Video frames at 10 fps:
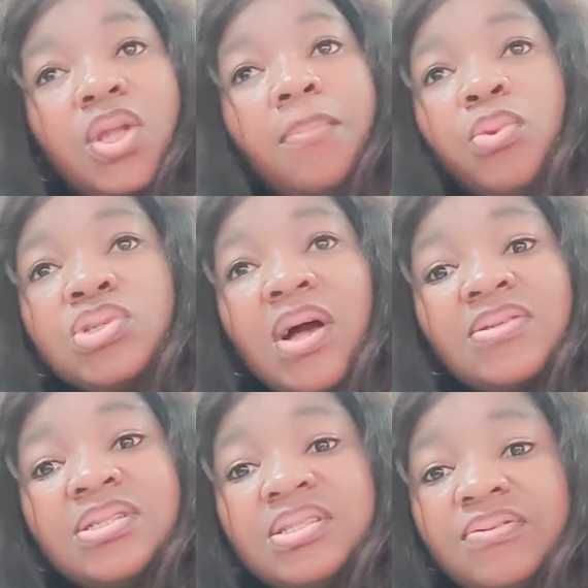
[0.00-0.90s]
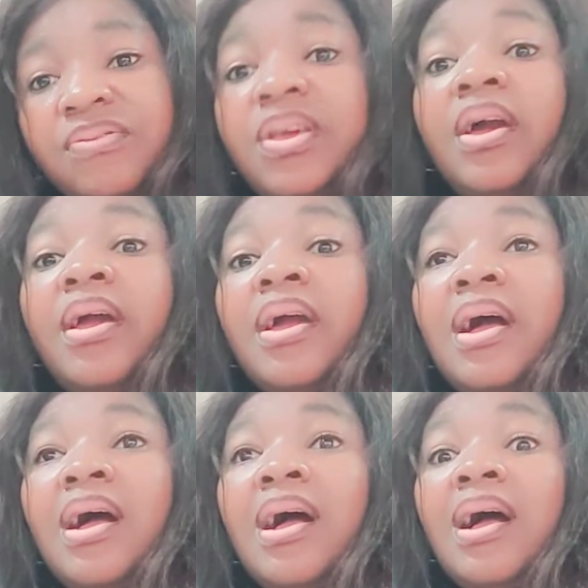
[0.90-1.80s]
most houses in V I
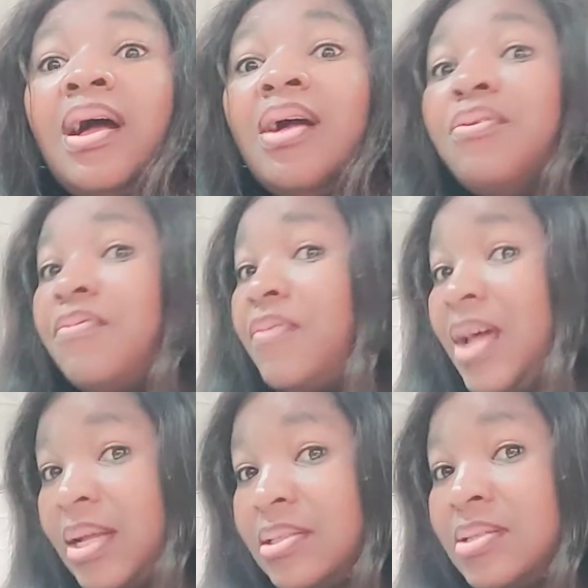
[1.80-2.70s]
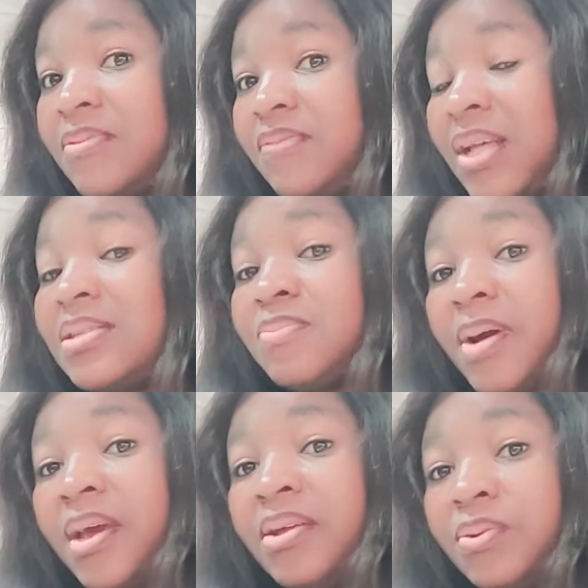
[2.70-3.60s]
are flats, flat
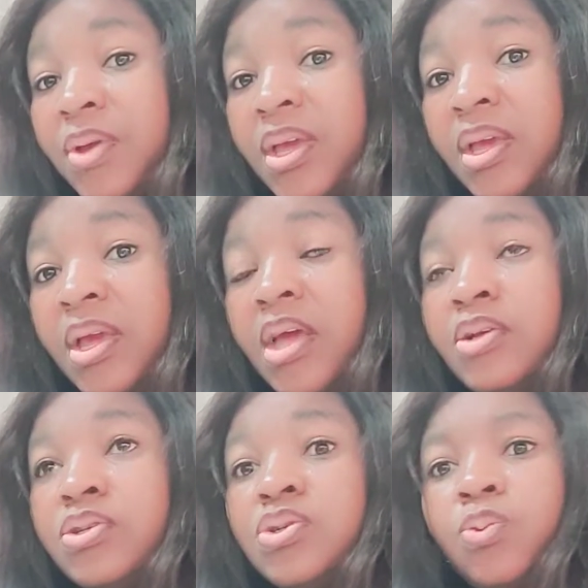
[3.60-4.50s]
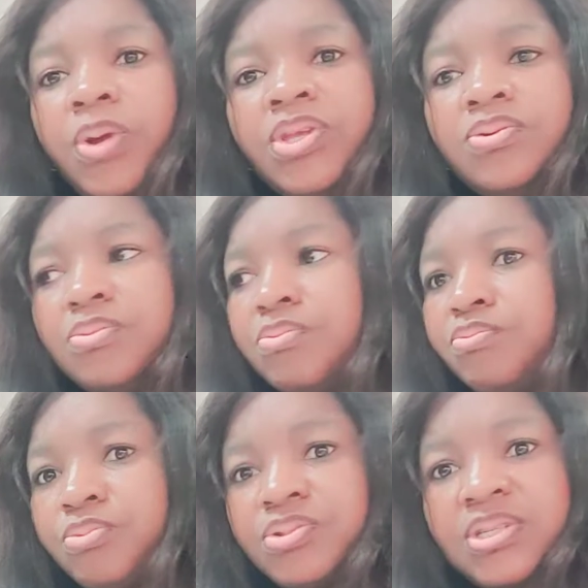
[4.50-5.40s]
buying. Okay, so when you
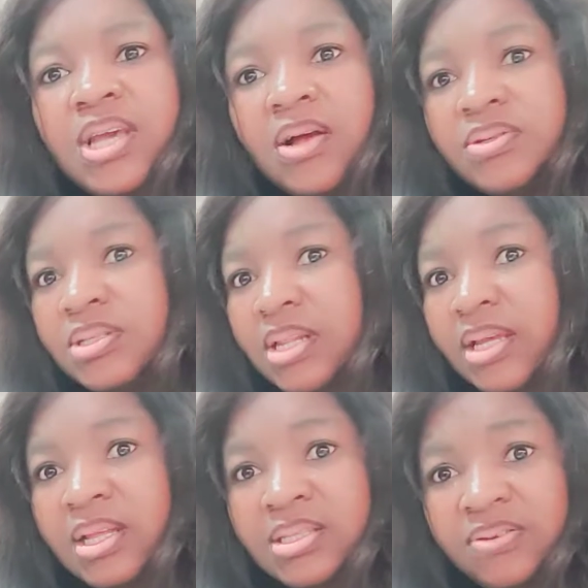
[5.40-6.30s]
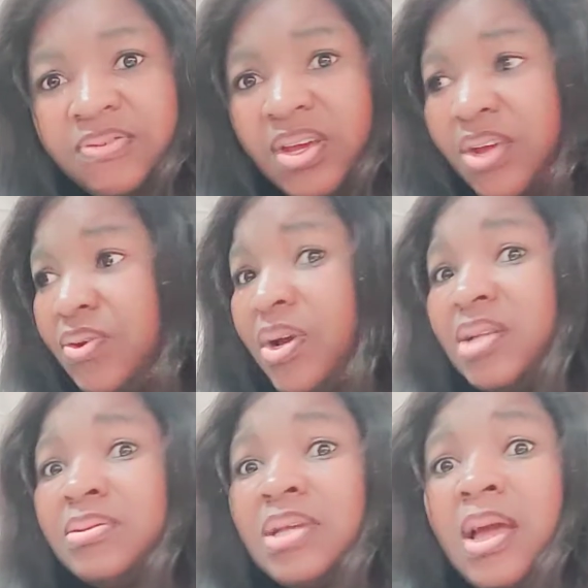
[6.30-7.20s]
see houses like that in V I, you
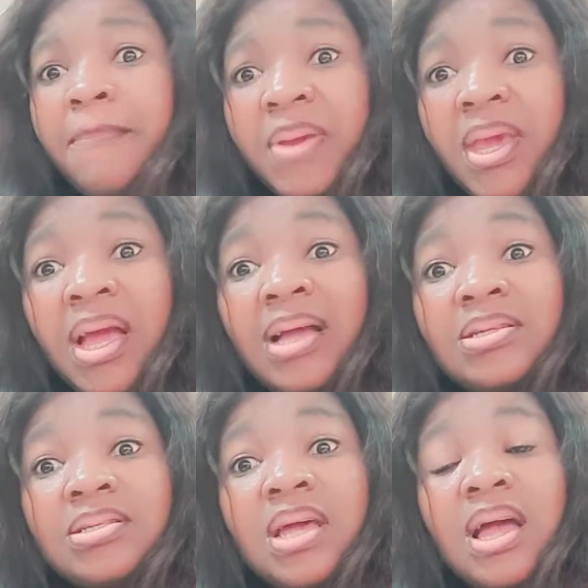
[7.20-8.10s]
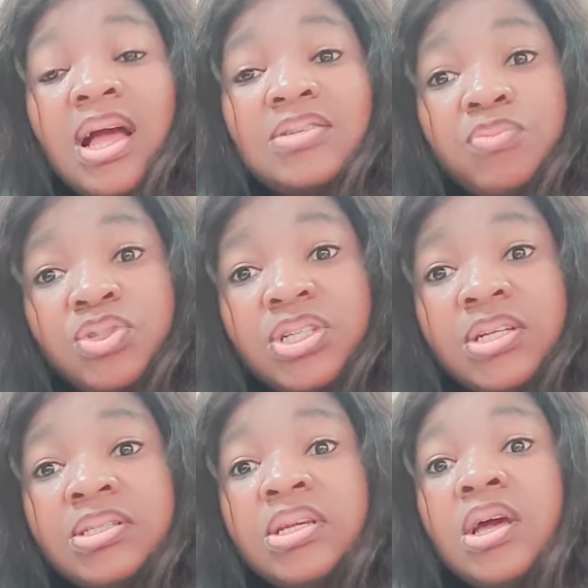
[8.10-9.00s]
can pay as as much
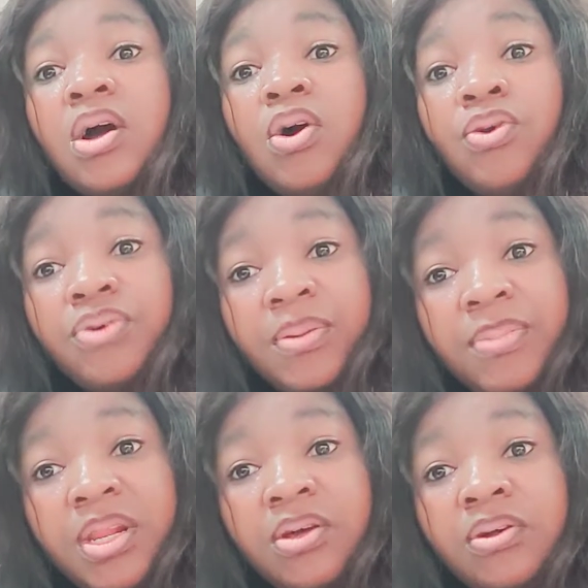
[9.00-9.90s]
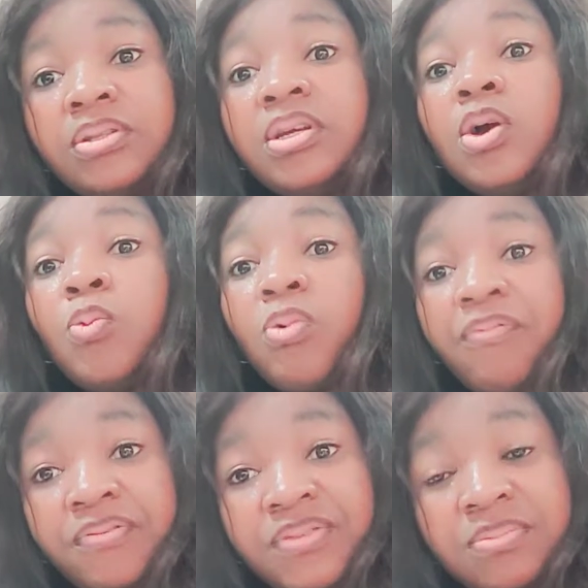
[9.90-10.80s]
as one hundred million, one
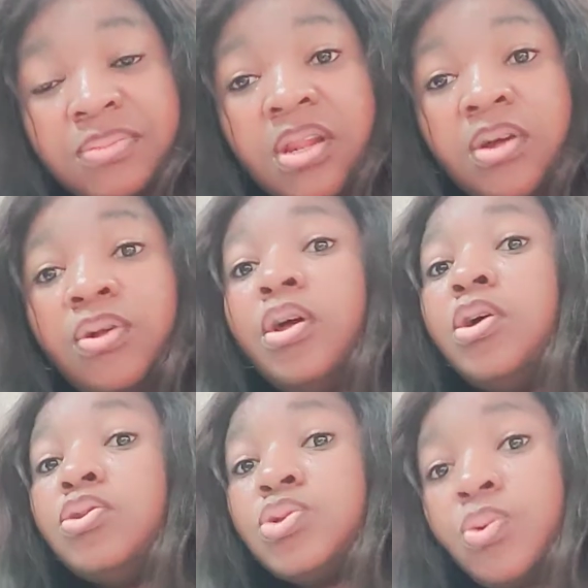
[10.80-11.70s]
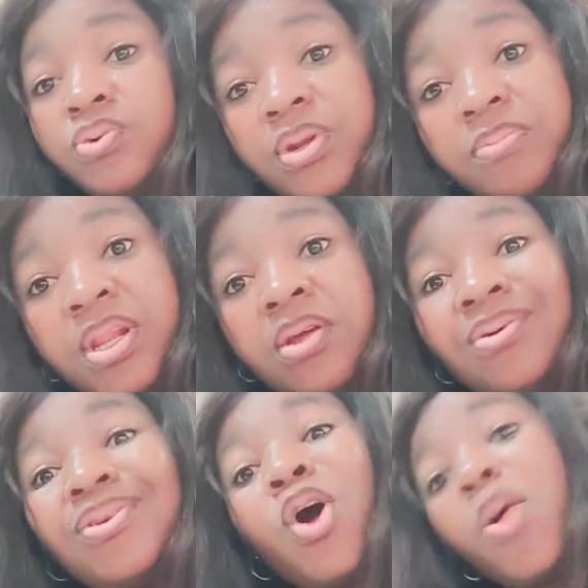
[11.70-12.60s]
hundred fifty million, two hundred
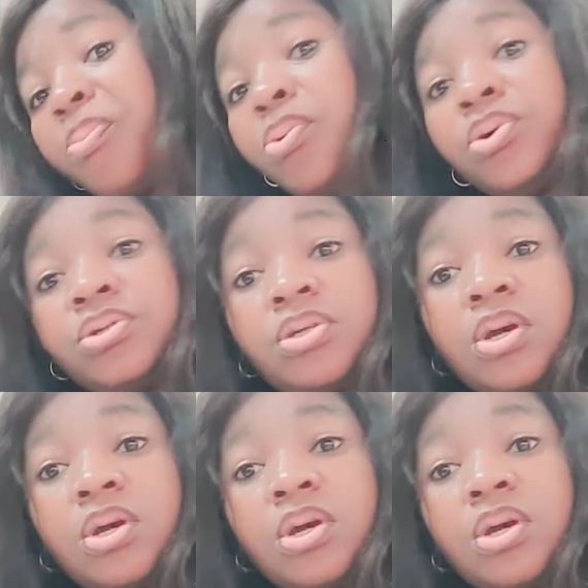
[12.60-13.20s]
million, upward,